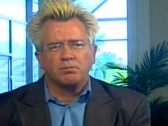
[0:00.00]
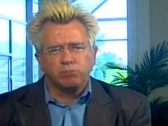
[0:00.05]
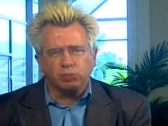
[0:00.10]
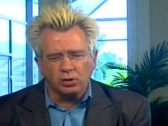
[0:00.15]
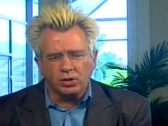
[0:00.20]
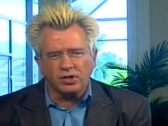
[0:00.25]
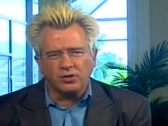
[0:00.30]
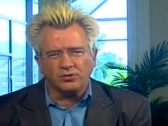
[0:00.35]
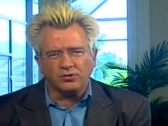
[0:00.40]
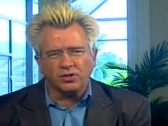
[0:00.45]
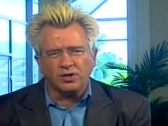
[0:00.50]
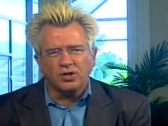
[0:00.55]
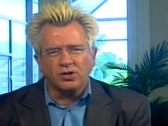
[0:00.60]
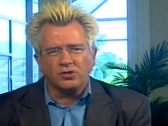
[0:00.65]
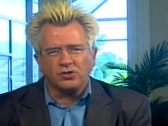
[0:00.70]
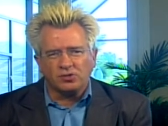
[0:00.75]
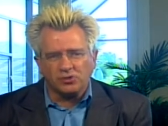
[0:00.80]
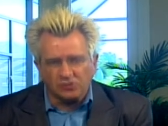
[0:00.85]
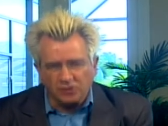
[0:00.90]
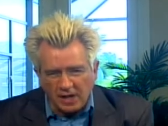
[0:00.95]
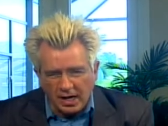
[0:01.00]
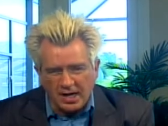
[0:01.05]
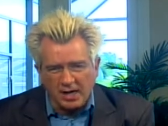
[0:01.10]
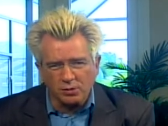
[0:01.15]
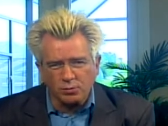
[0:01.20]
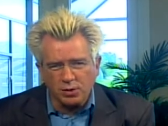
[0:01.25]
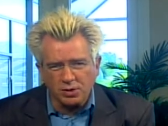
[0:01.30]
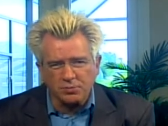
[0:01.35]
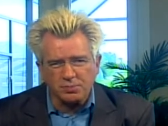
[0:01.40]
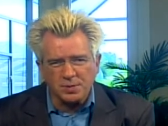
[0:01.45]
Please
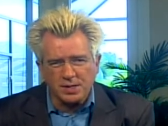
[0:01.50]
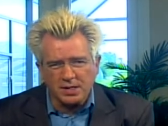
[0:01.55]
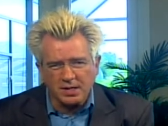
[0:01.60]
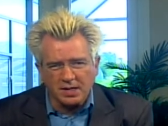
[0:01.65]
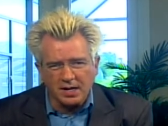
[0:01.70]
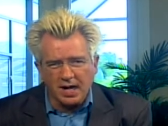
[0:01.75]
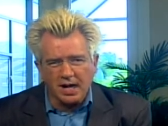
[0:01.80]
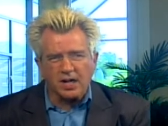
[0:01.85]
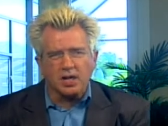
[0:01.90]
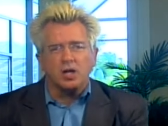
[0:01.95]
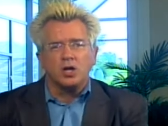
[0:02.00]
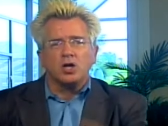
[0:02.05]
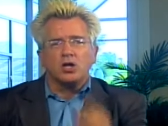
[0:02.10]
stand with me today.